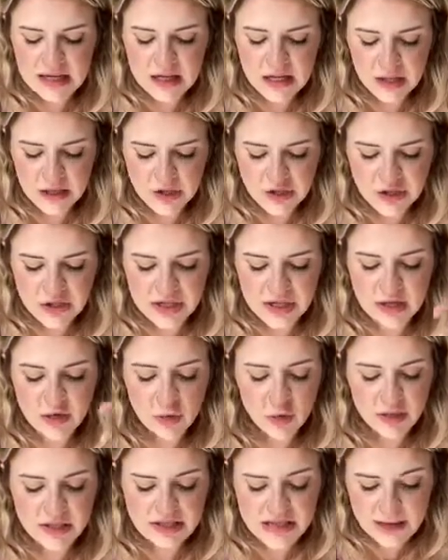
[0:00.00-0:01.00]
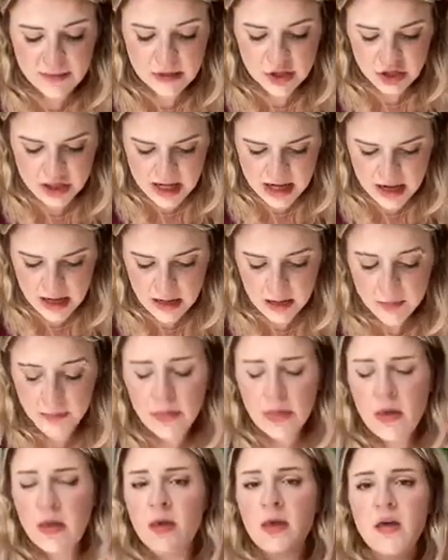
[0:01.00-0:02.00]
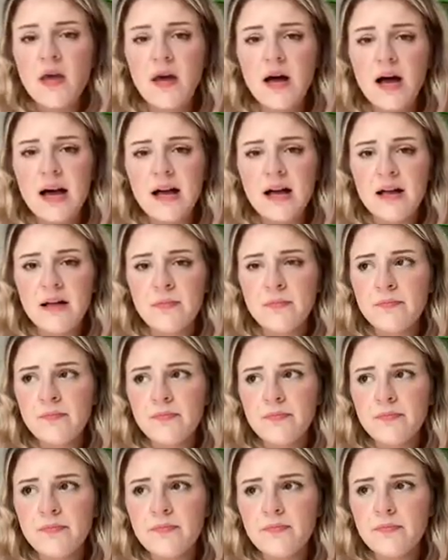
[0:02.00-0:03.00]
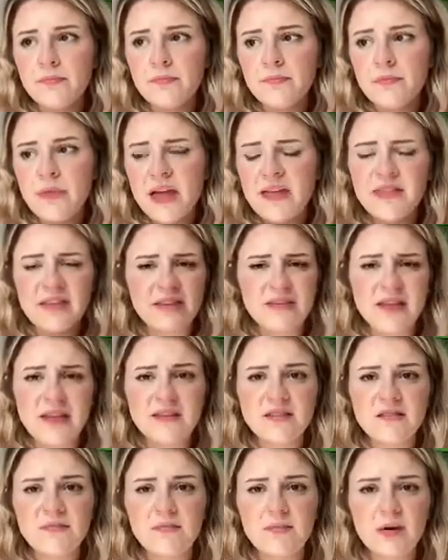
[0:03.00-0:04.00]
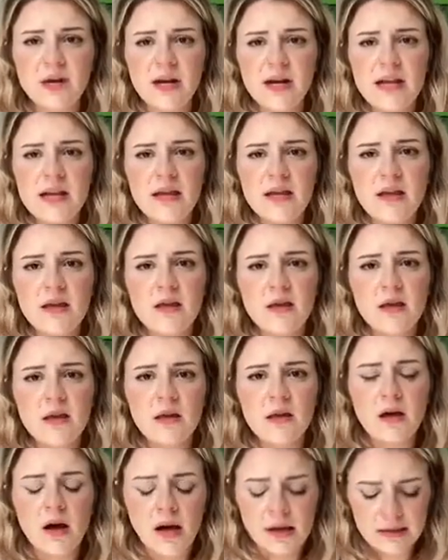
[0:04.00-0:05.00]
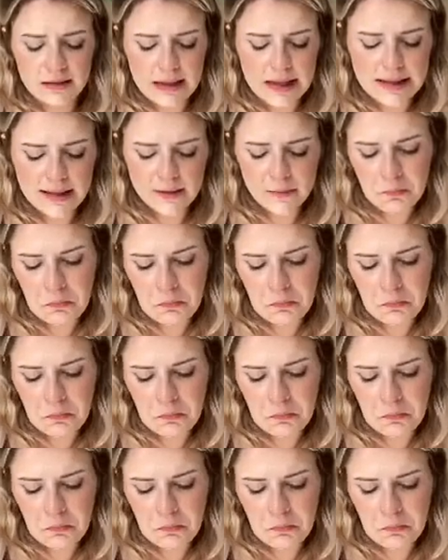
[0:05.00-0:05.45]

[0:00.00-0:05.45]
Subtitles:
color treated, or damaged hair. I think that's pretty, I